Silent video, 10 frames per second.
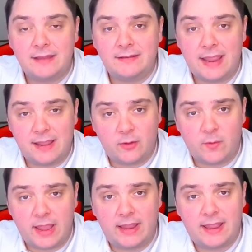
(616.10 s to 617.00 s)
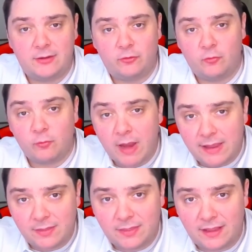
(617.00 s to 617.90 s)
takeaway and
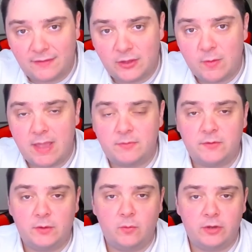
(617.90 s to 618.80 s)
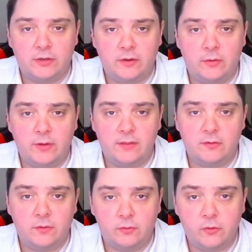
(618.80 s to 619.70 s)
great thing that you absolutely want to do is
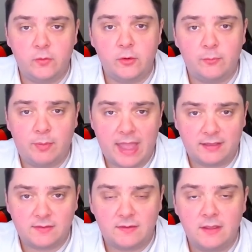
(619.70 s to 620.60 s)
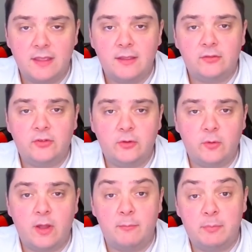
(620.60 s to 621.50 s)
you do your best
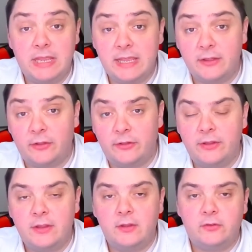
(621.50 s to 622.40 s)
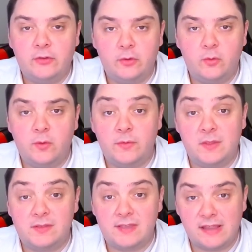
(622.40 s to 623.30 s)
to appeal to
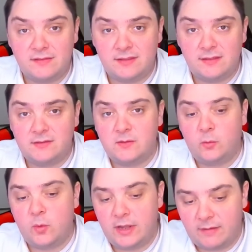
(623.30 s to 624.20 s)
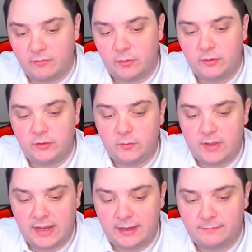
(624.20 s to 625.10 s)
the senses whenever you
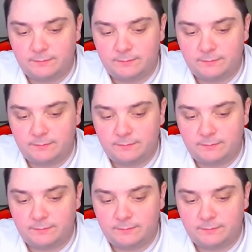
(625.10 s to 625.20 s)
can.